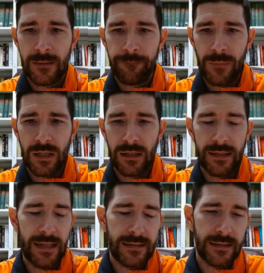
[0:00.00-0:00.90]
in
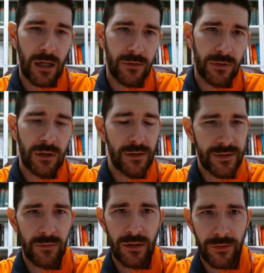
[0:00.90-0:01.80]
1800 cost
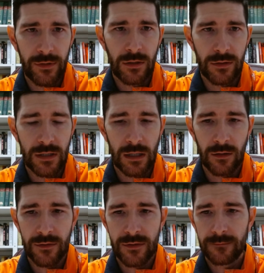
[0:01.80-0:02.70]
around
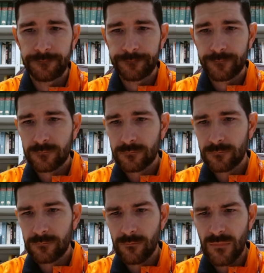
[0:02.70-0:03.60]
$300.
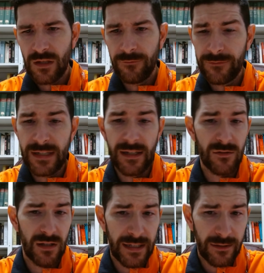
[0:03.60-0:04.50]
50
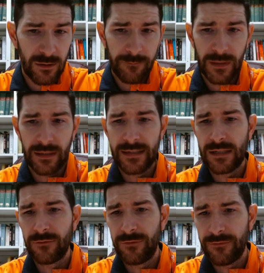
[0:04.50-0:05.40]
years later, in
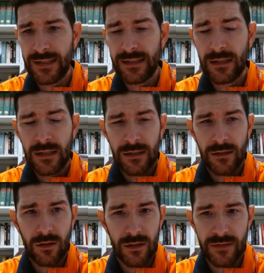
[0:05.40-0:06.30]
1850, the
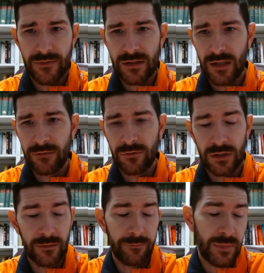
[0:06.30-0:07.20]
cost of a slave
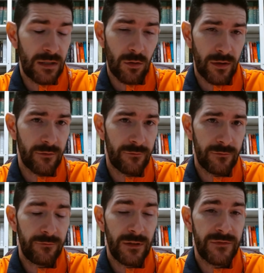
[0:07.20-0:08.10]
would be north of
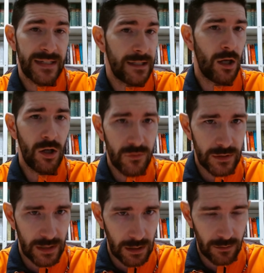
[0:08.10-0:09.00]

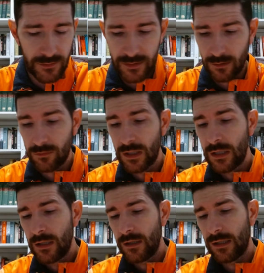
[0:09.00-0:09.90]
$1,500. So
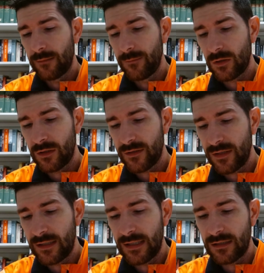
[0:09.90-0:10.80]
you're going to see that